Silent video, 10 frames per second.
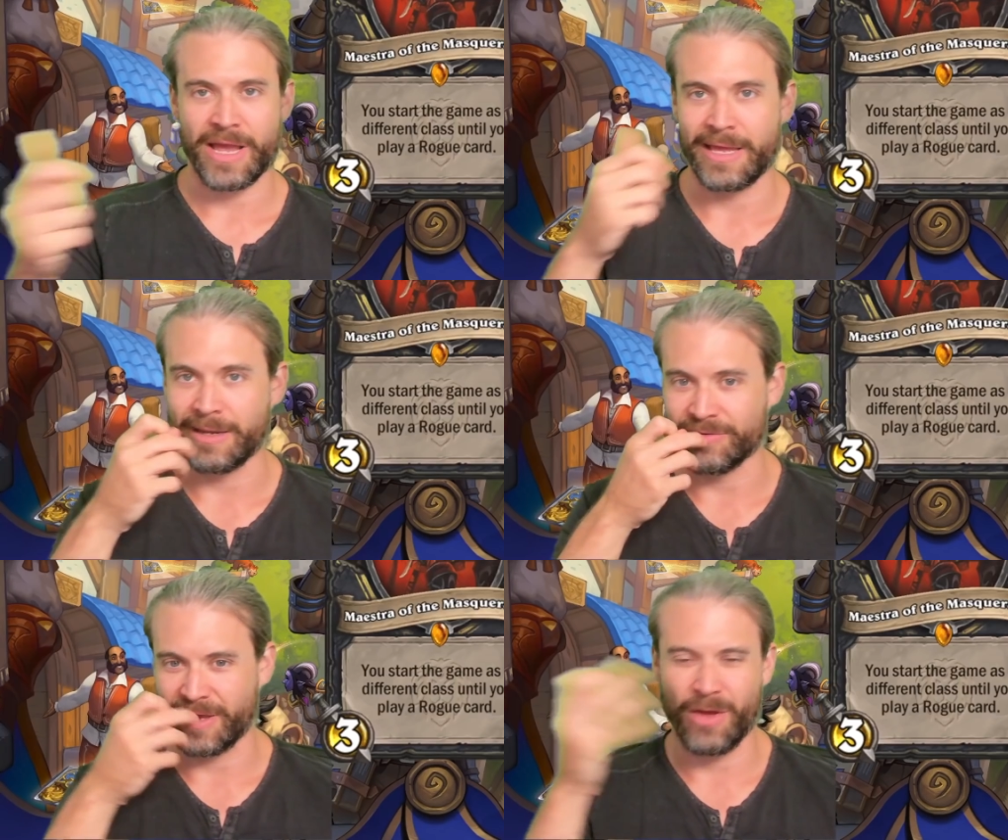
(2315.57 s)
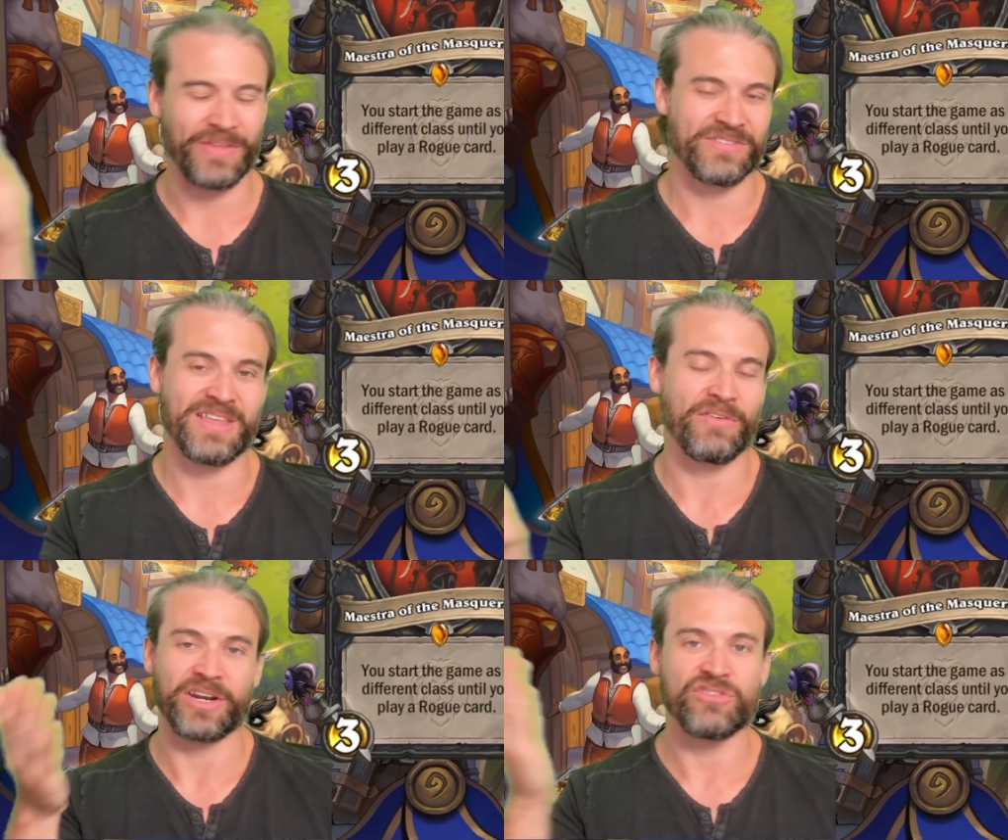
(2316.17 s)
And I was like, oh, this is
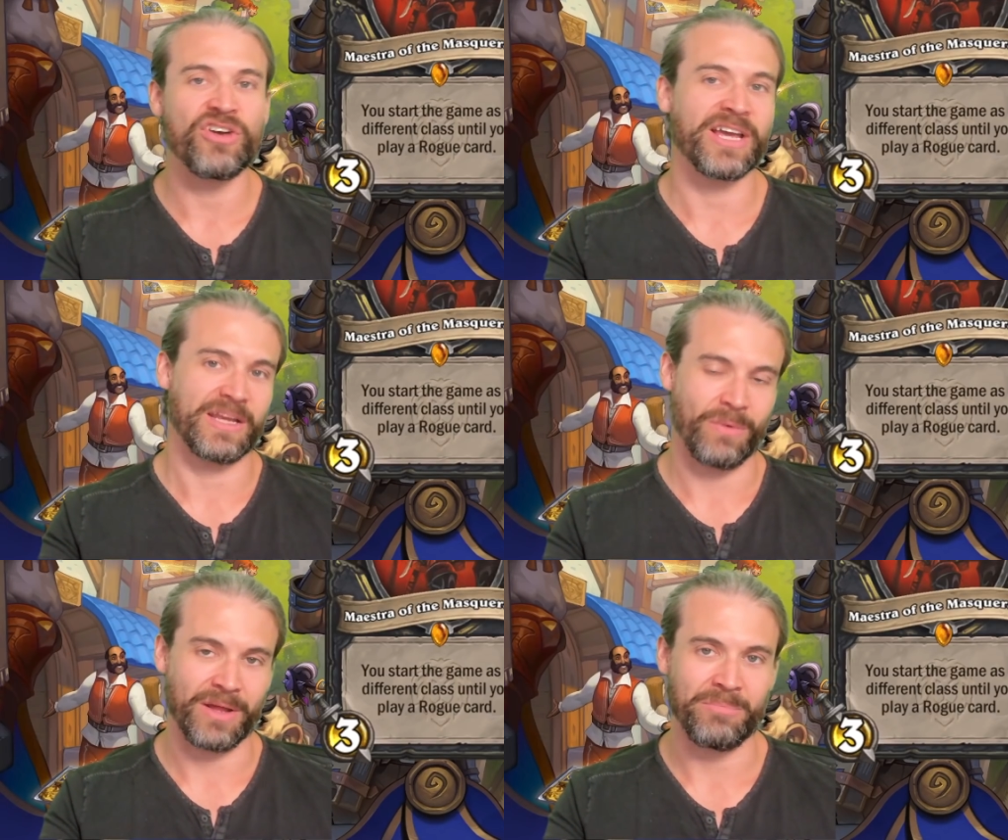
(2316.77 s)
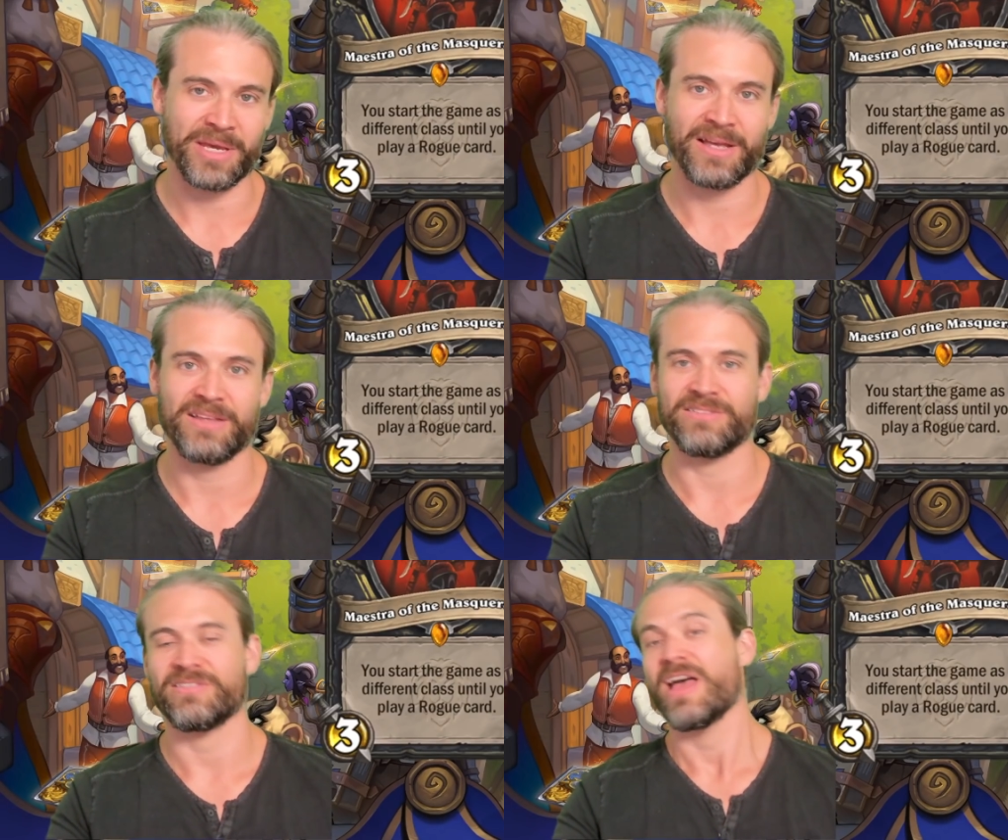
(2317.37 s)
never going to trick anyone
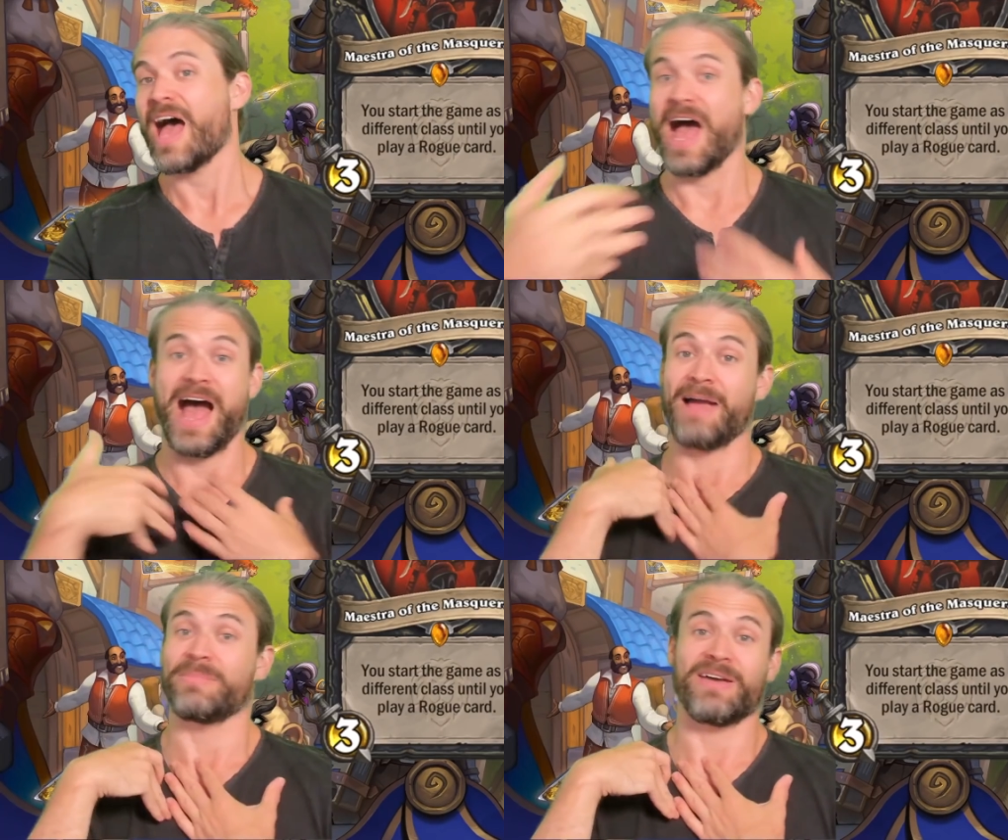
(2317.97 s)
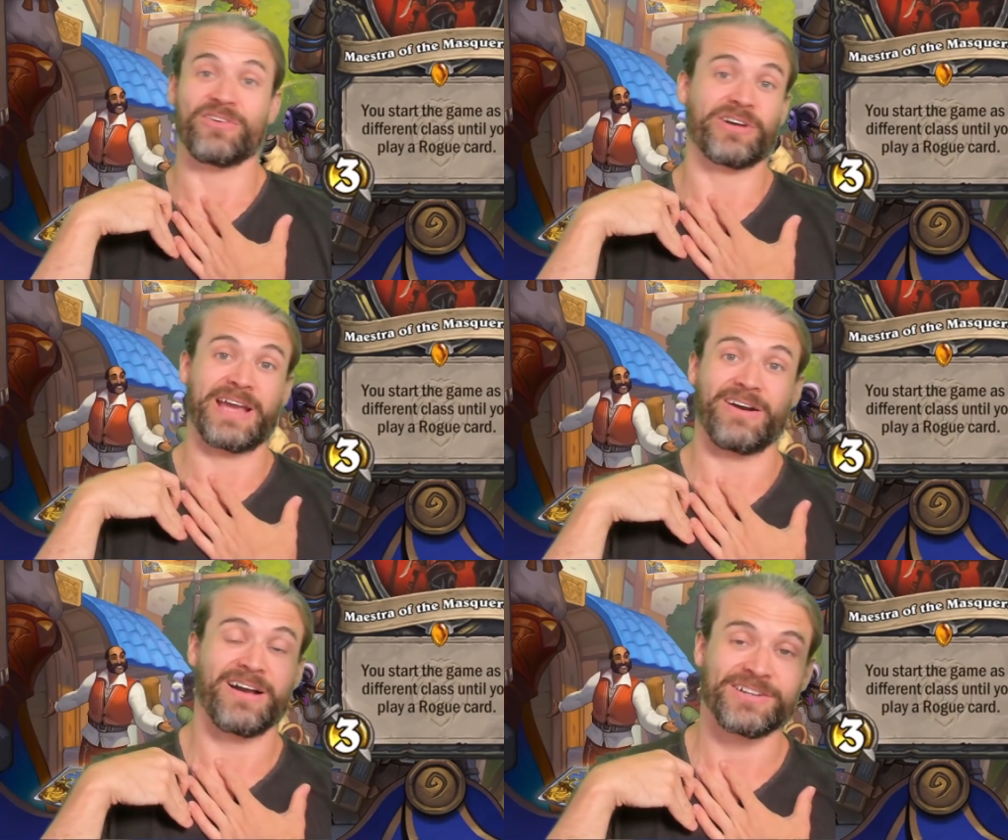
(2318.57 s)
because I'm never
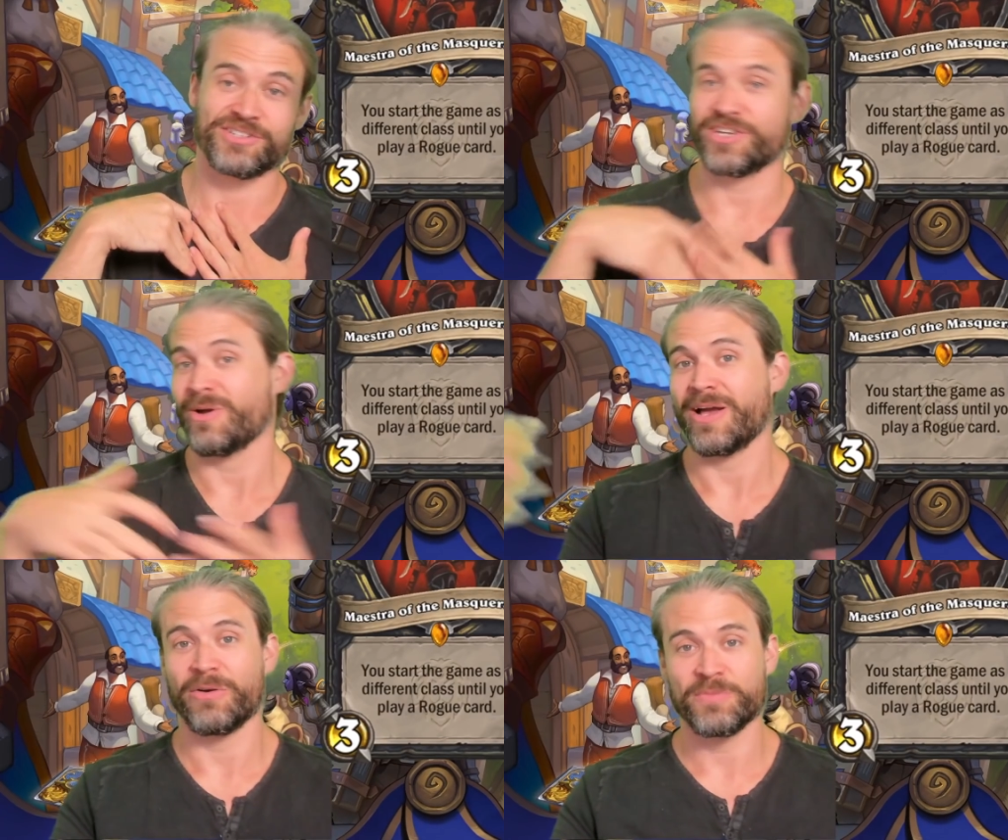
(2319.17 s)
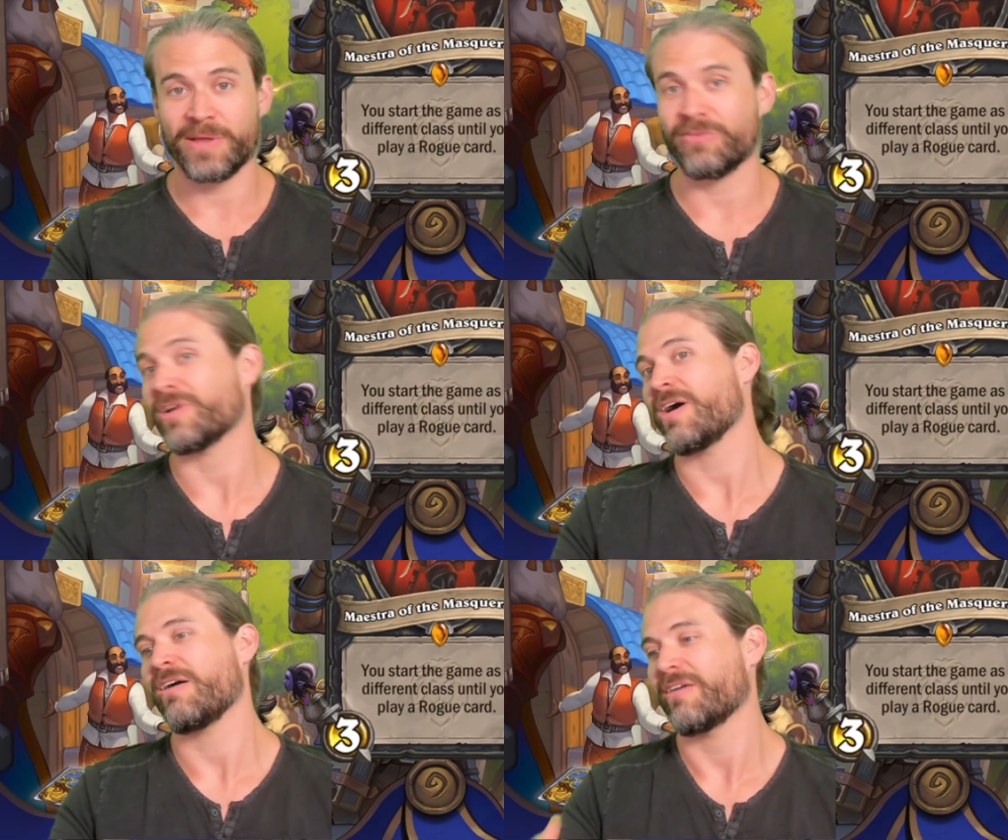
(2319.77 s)
Garrote. You know, I always play
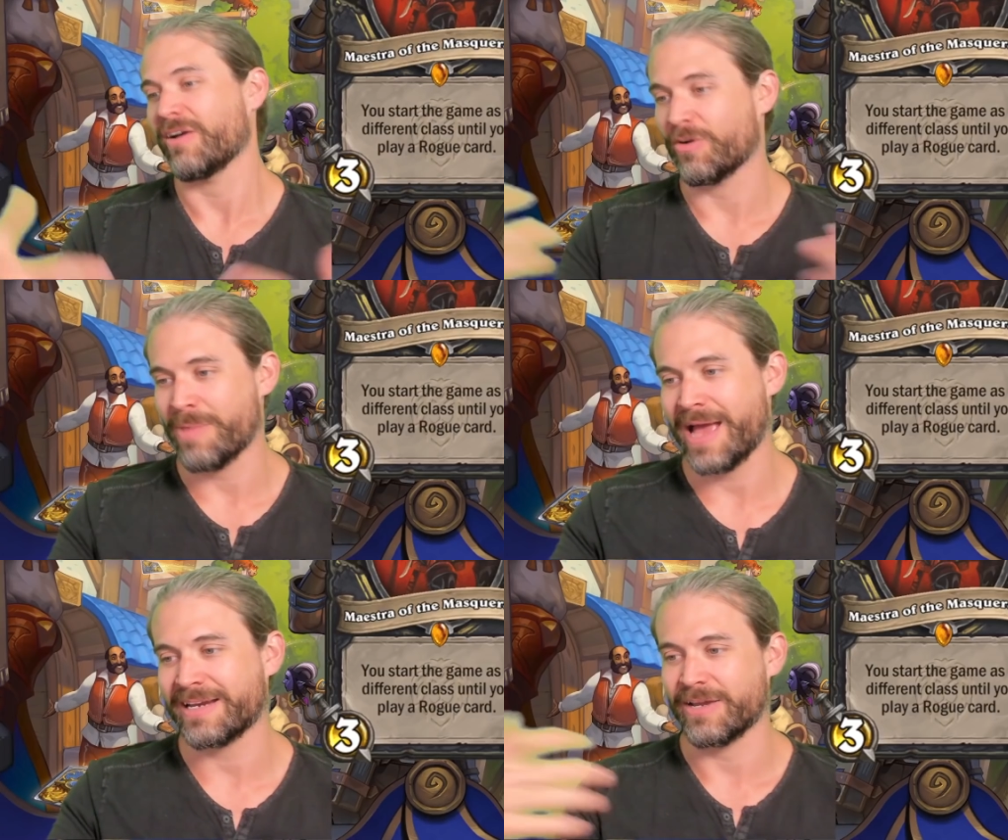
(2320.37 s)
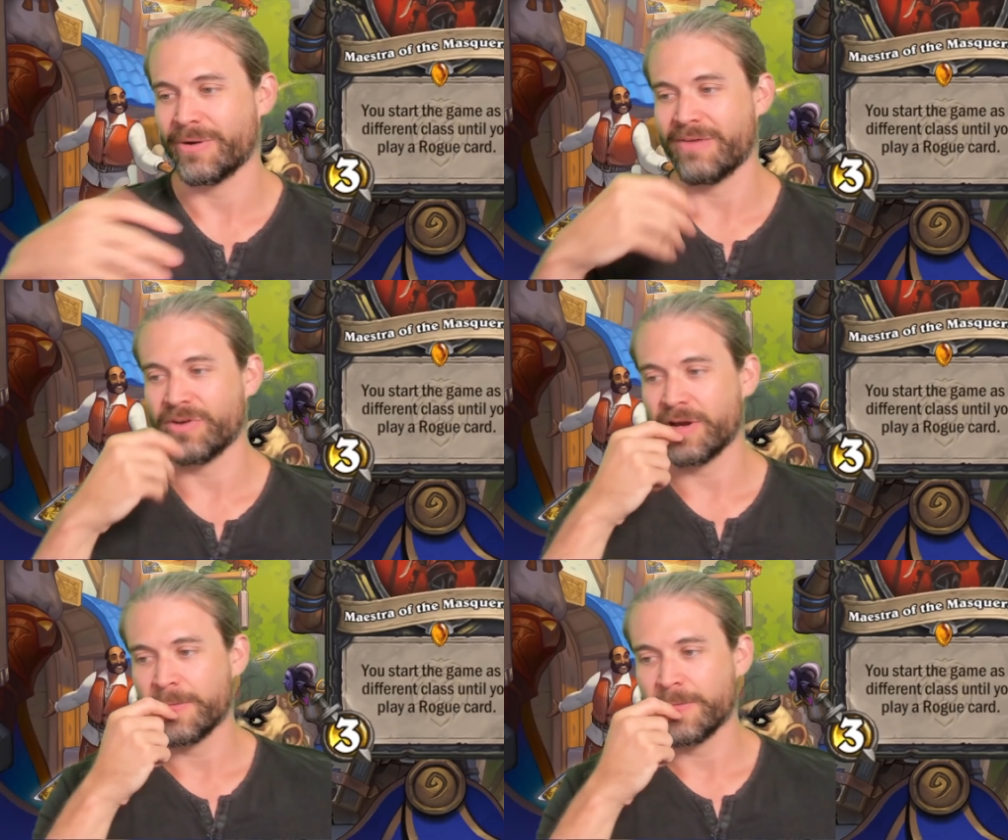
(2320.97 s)
Rakara or Magni or whatever.